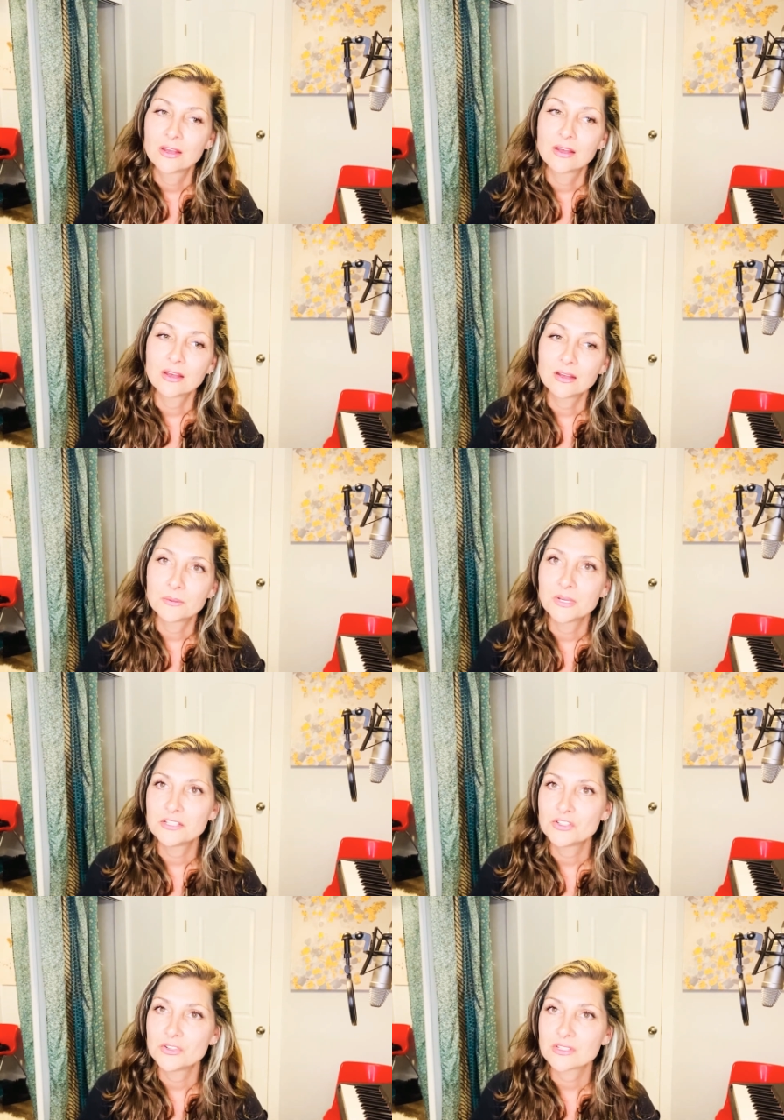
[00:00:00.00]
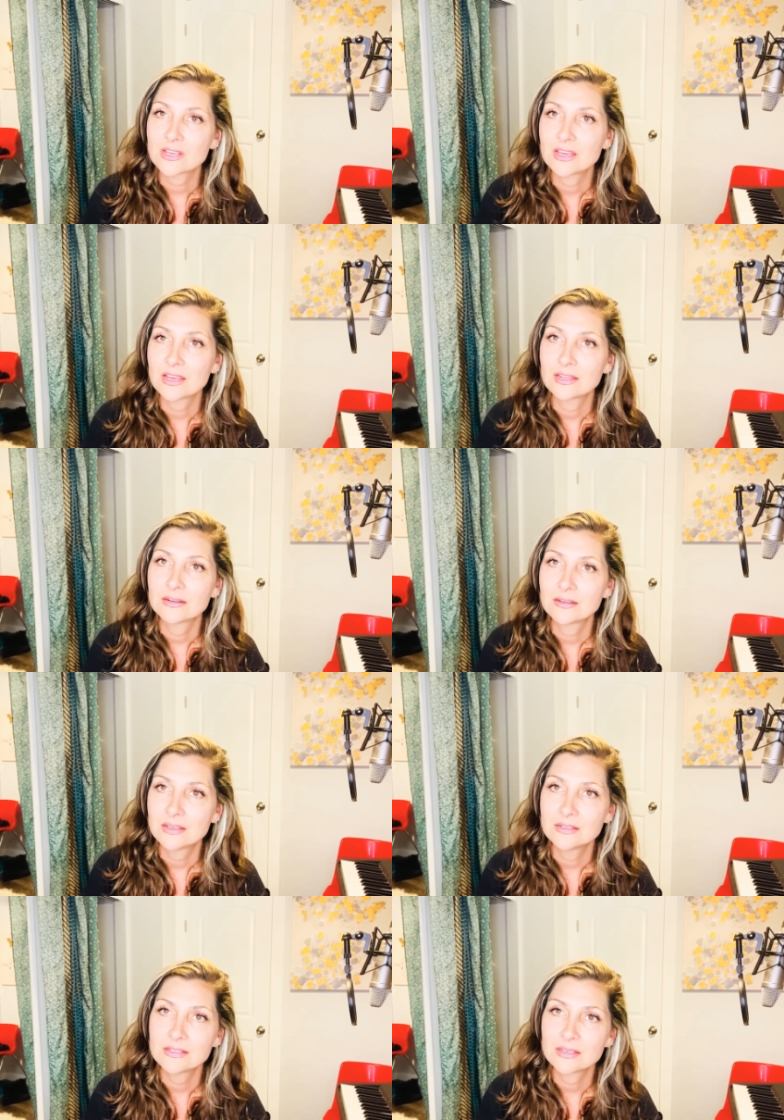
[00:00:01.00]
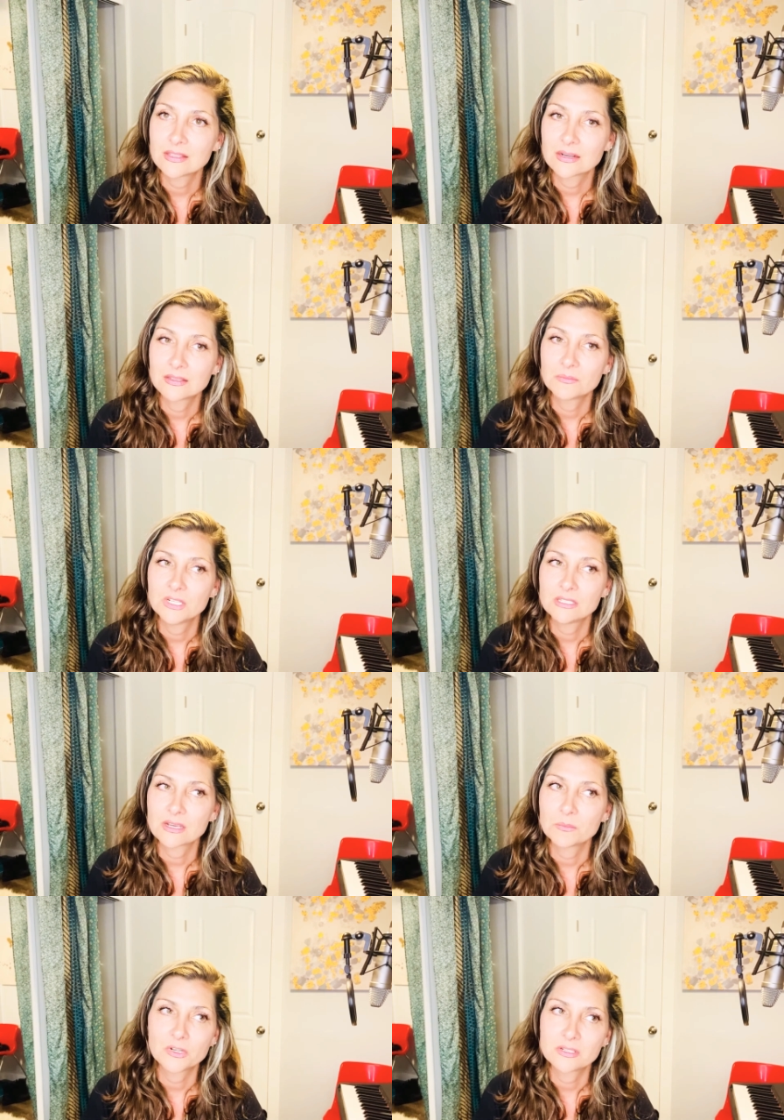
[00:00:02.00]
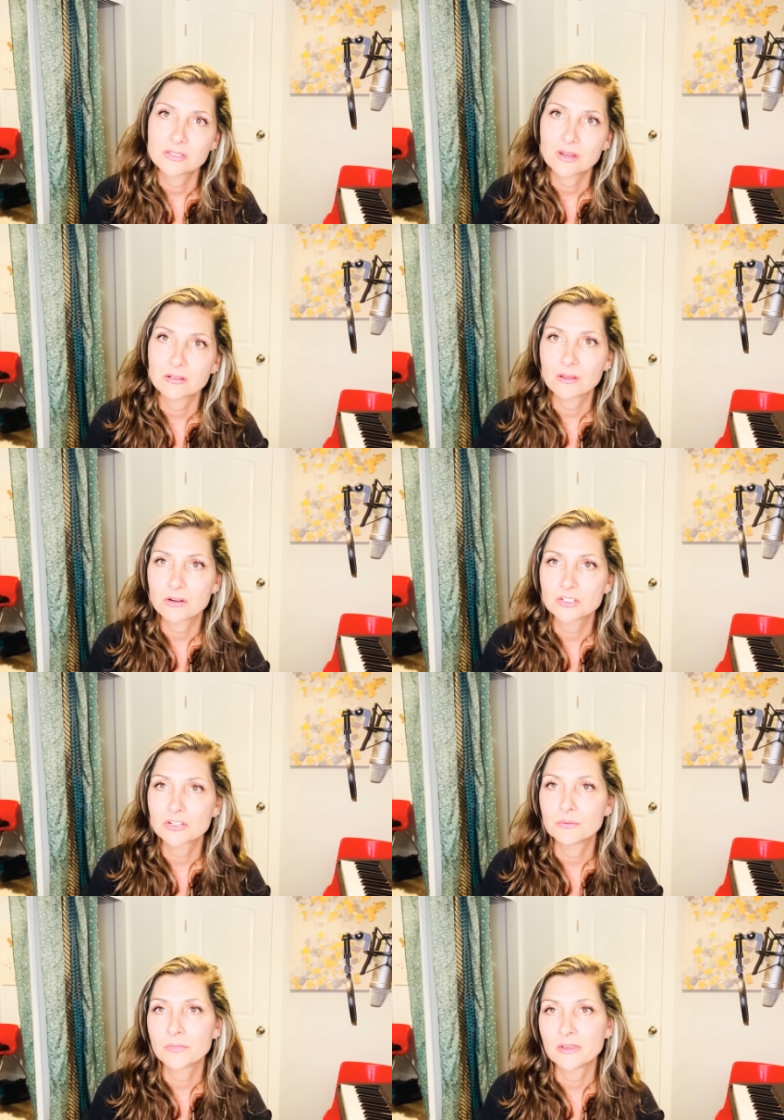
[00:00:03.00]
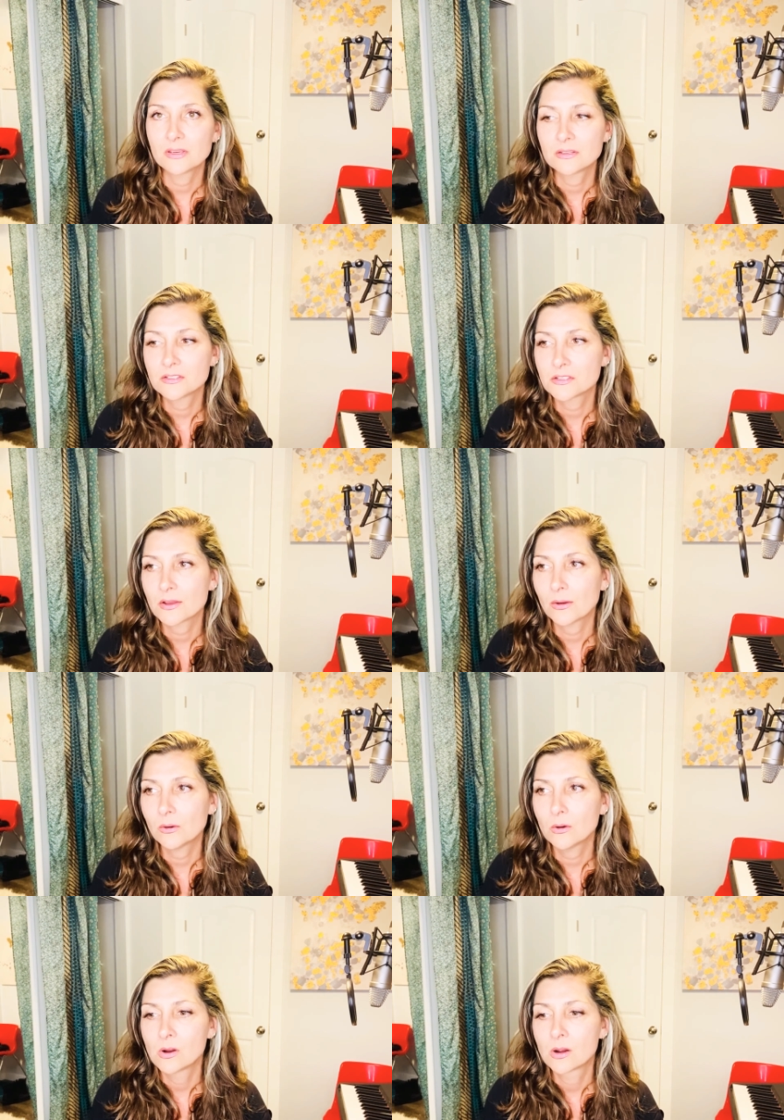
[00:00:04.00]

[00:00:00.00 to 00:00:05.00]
as soon as I can and take that in the meantime, but it's not a long-term thing. So,